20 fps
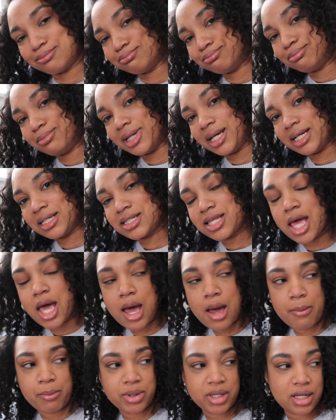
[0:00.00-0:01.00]
mess
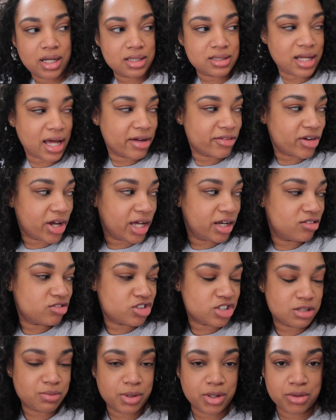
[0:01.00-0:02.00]
because I've kind of
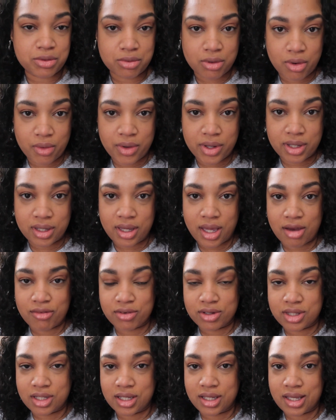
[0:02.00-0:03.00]
just been throwing
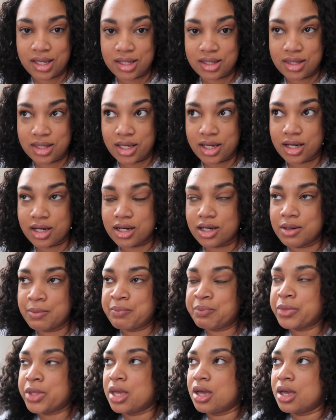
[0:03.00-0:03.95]
everything in there.